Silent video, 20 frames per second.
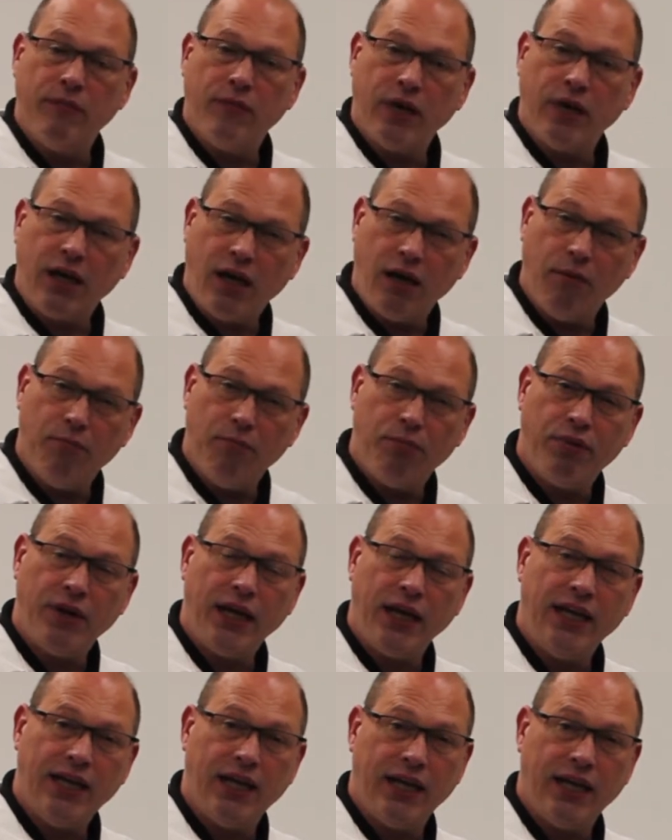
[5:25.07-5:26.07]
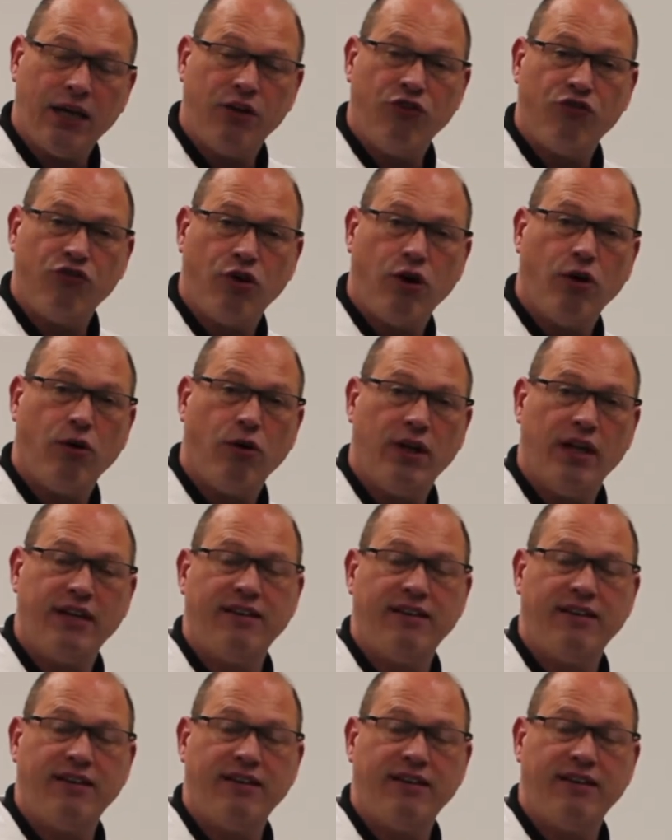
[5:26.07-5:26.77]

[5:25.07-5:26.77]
completely control the